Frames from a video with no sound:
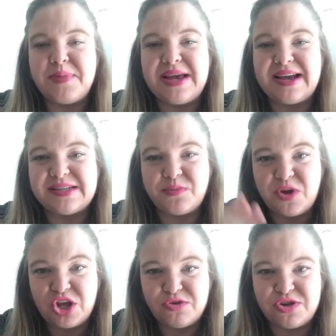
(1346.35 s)
Because
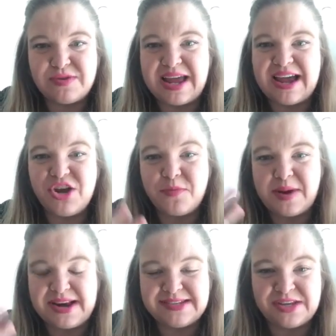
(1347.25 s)
when you do that, your
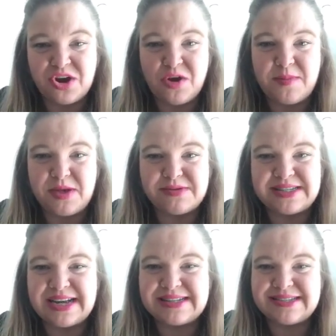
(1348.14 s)
body's in
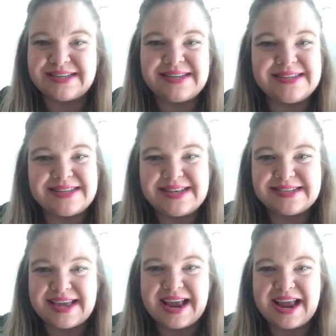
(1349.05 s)
homeostasis and
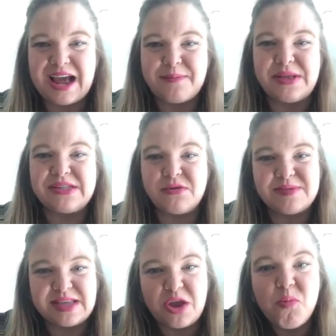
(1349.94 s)
disease can't happen. So it
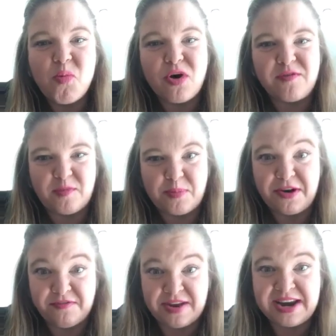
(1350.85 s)
was like more of a
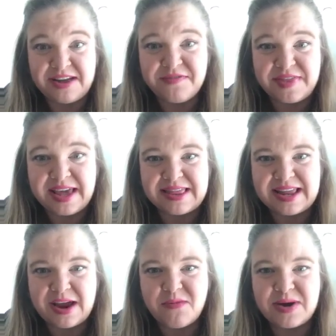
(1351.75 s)
preventative thing
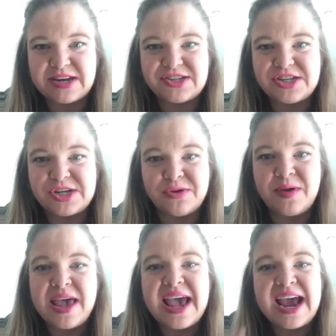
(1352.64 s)
that I wanted to do,
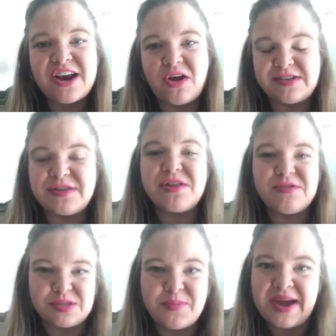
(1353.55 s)
and also to
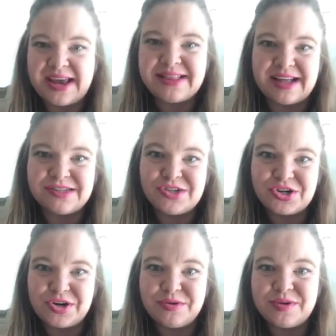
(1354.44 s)
lose weight. That's
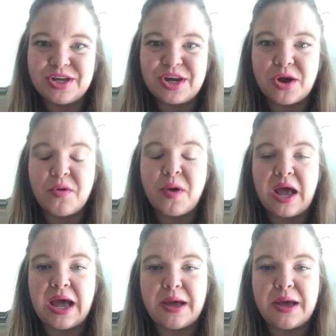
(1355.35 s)
true, you know.